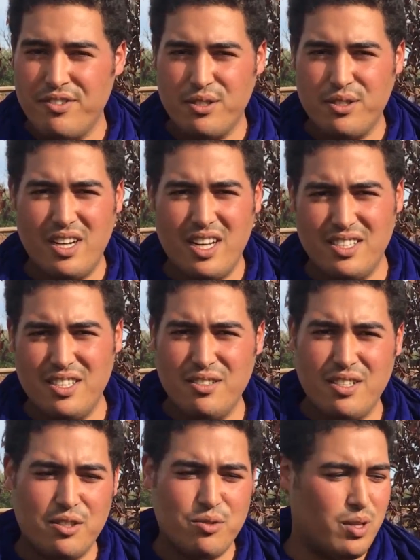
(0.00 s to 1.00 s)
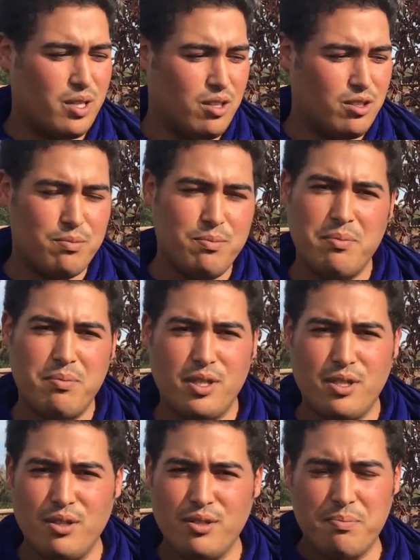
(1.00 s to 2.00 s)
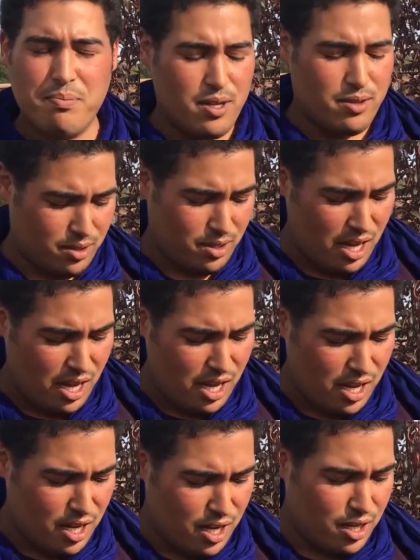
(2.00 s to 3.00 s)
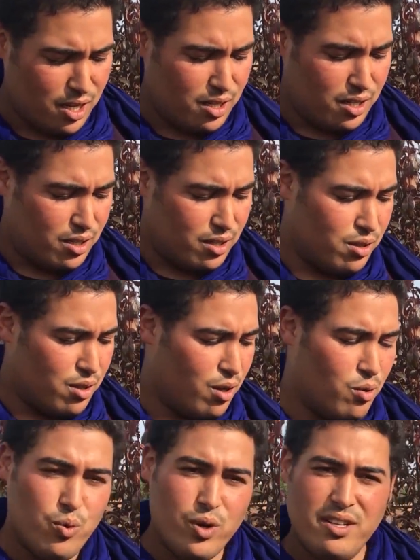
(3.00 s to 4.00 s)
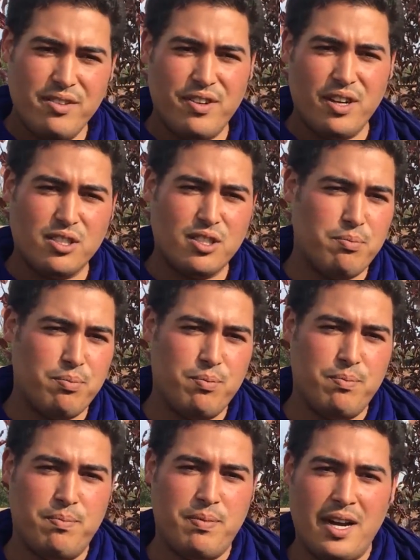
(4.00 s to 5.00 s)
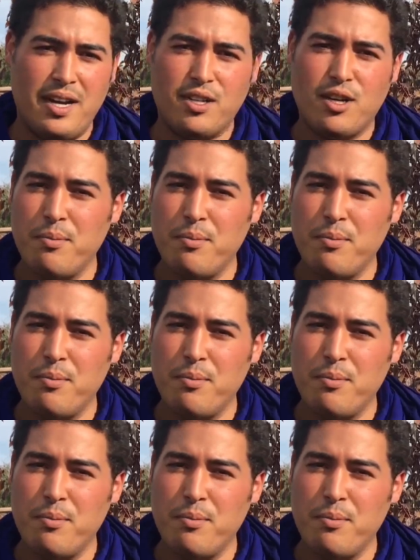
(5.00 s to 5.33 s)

fertilizer that will cost maybe £30, you are really fucked up by